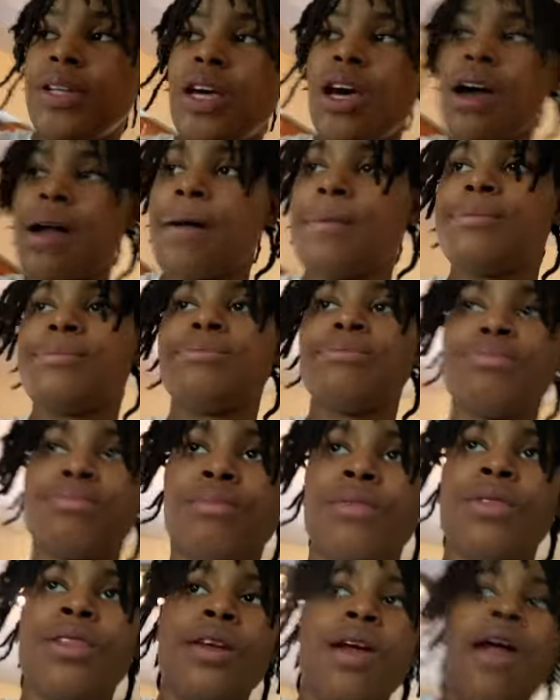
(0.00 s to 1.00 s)
done.
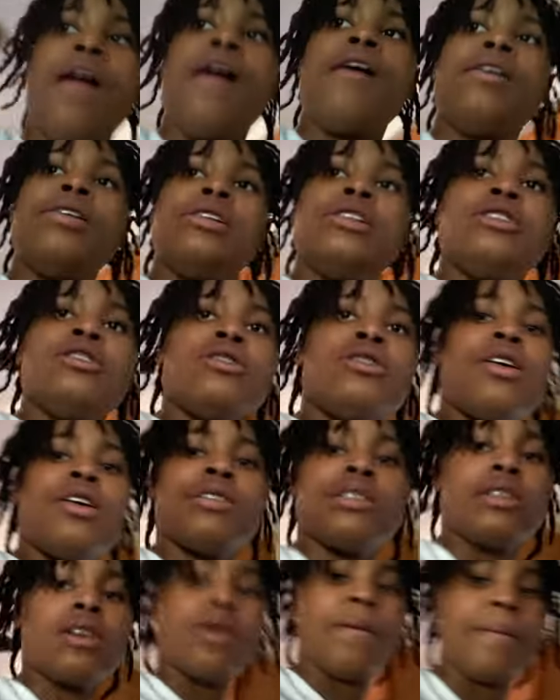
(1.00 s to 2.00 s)

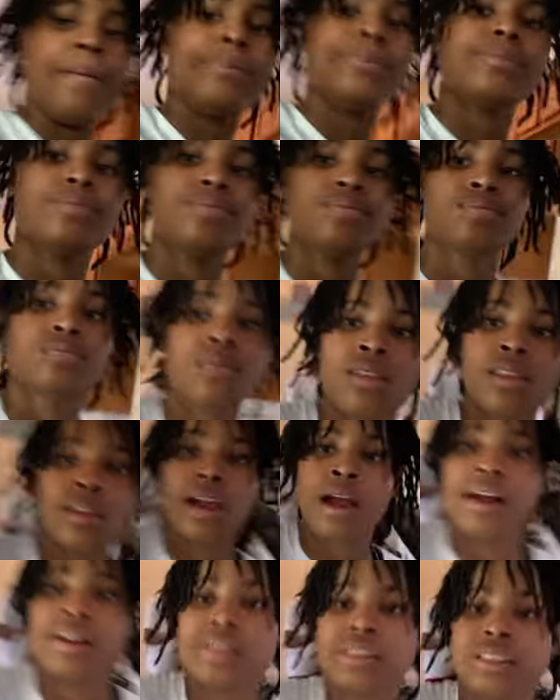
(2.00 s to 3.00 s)
So,
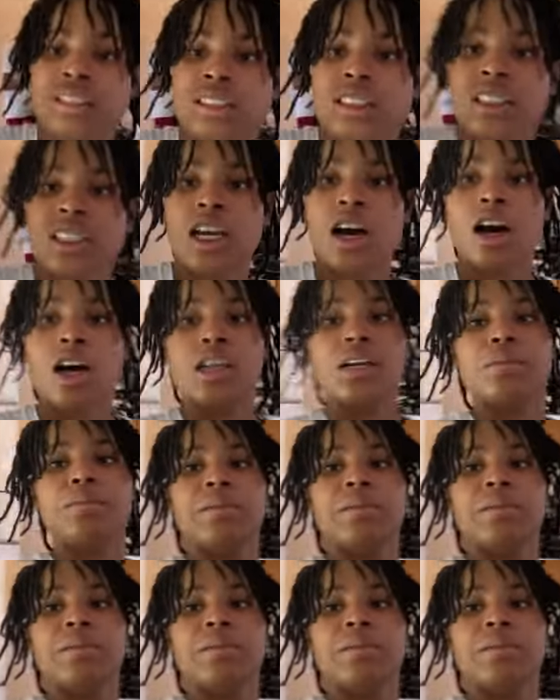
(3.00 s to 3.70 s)
see y'all in a